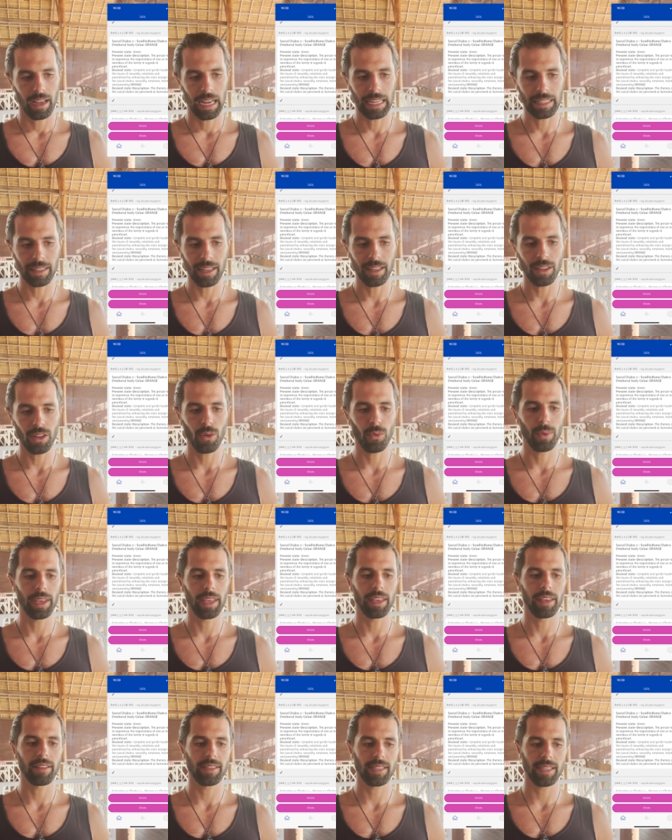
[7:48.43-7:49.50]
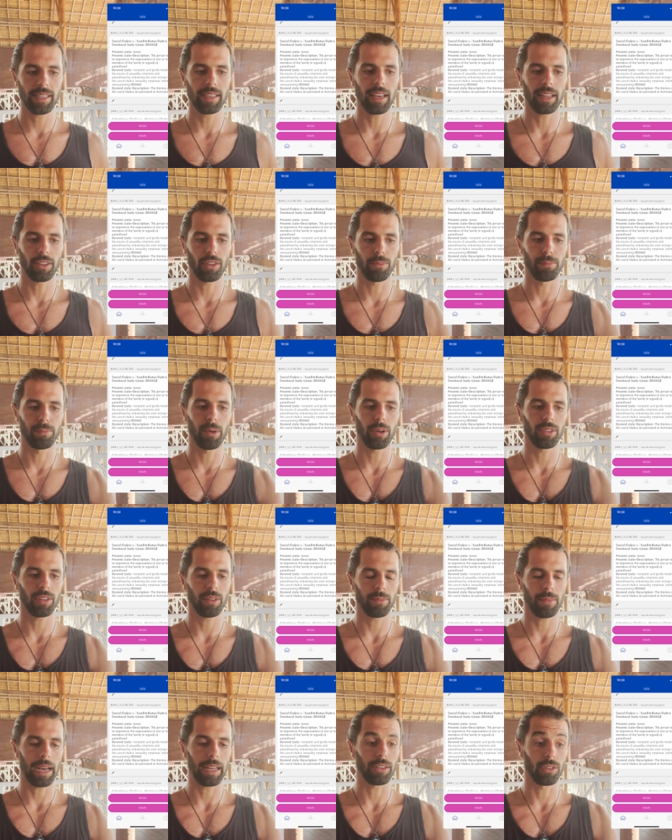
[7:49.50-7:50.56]
And then we see at the
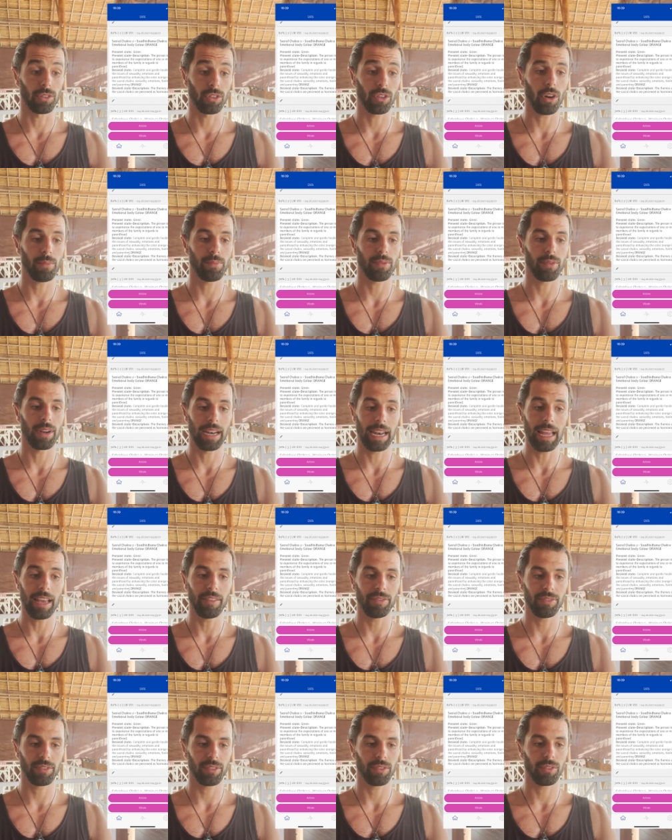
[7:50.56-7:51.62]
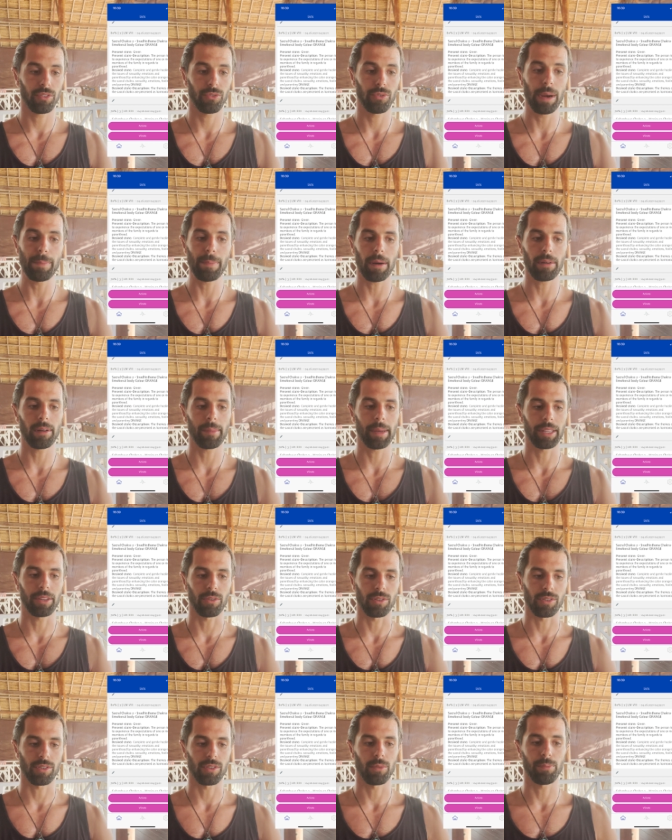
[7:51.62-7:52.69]
bottom, at the top left, 3
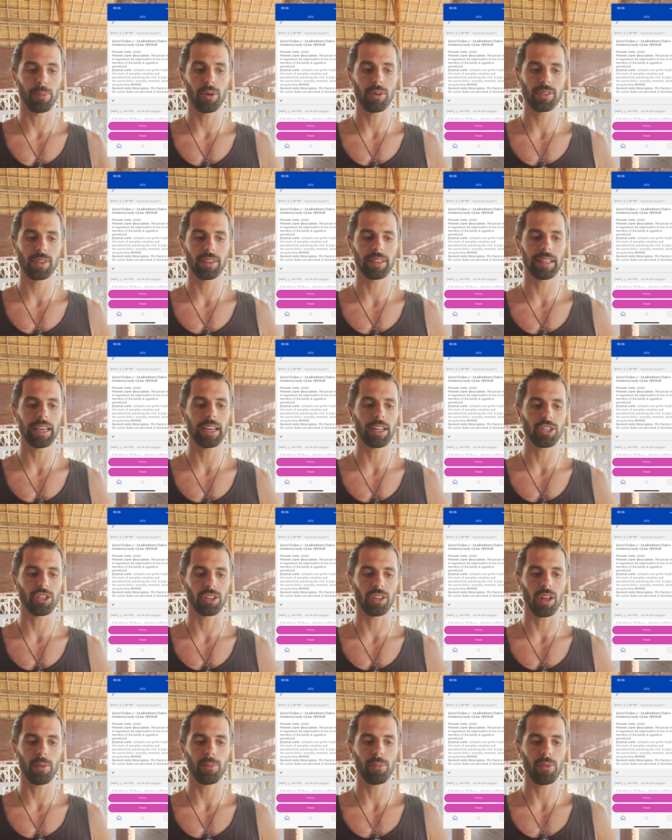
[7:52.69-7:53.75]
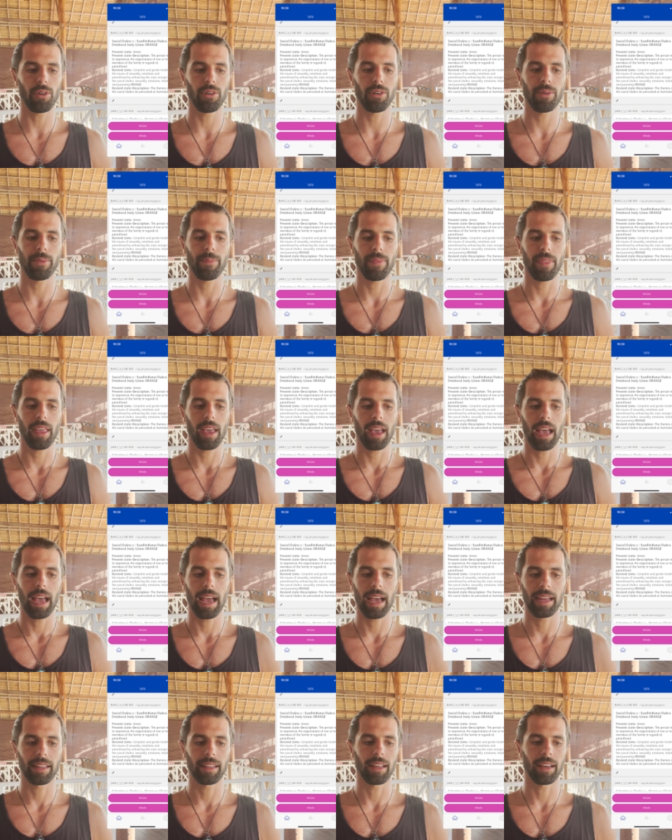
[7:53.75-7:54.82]
parameters: a percentage, a number,
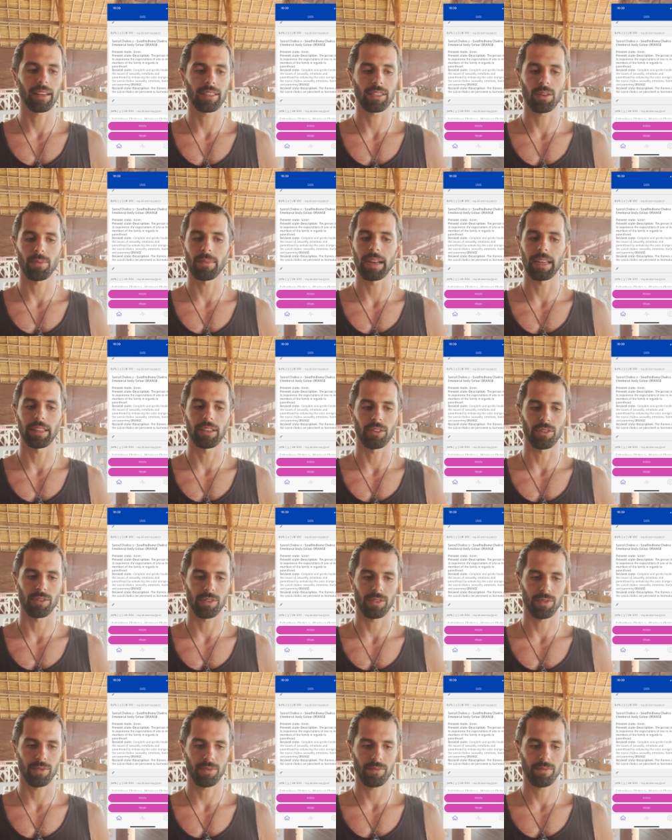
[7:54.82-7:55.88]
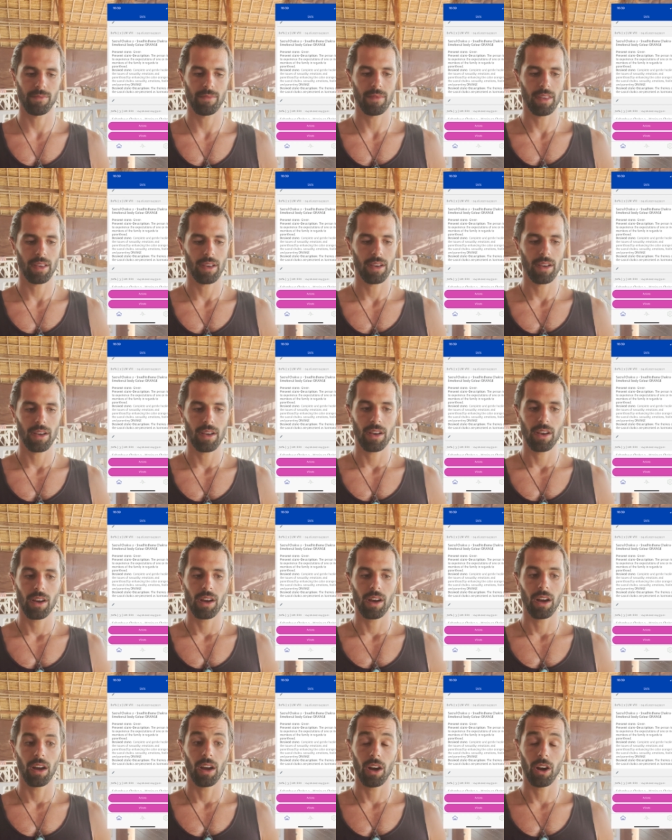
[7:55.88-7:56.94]
and some letters.
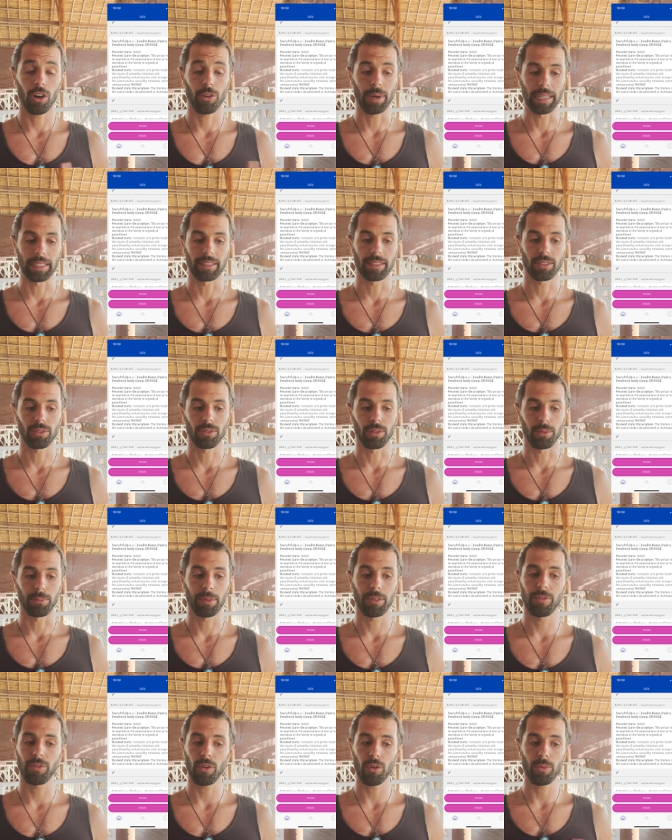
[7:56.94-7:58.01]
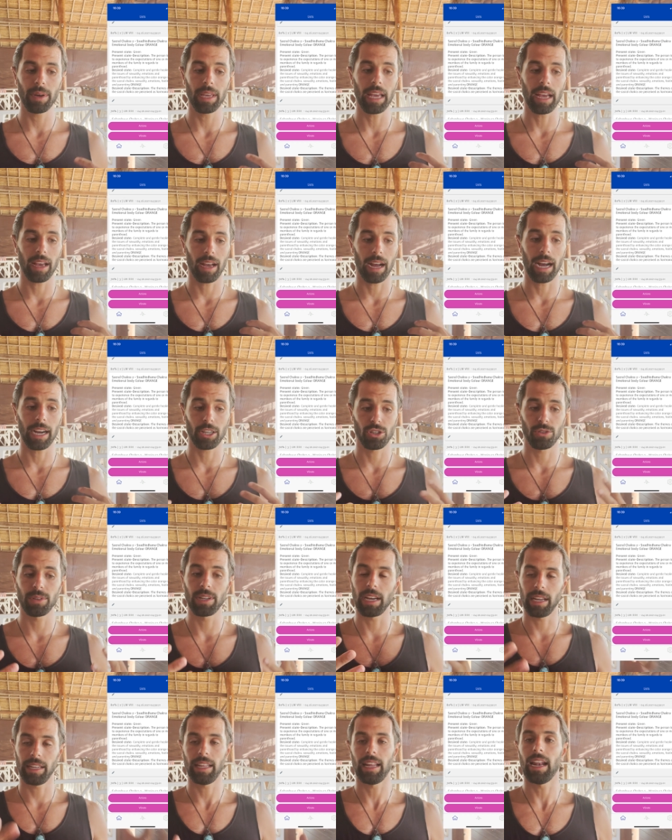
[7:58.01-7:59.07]
Alright, so before we
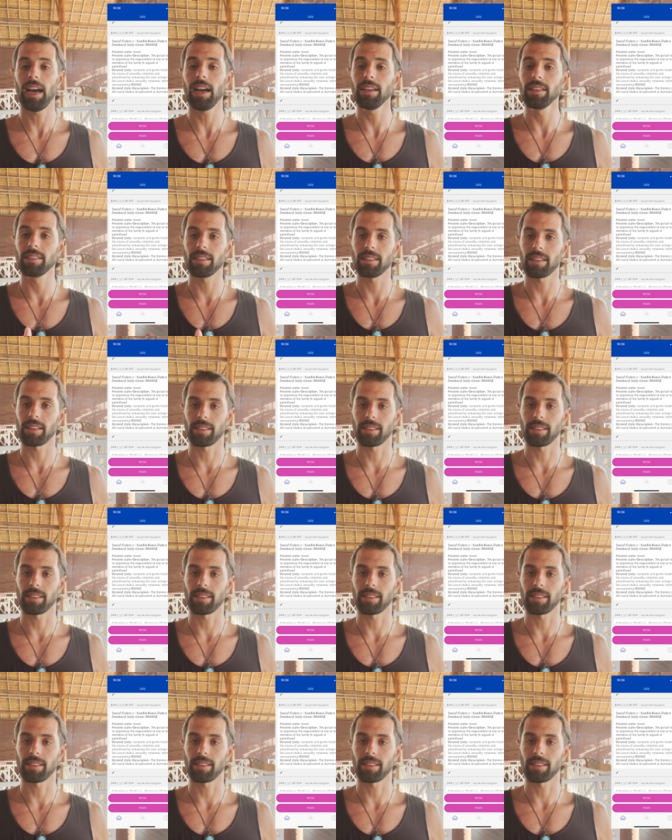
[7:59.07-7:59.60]
actually analyze this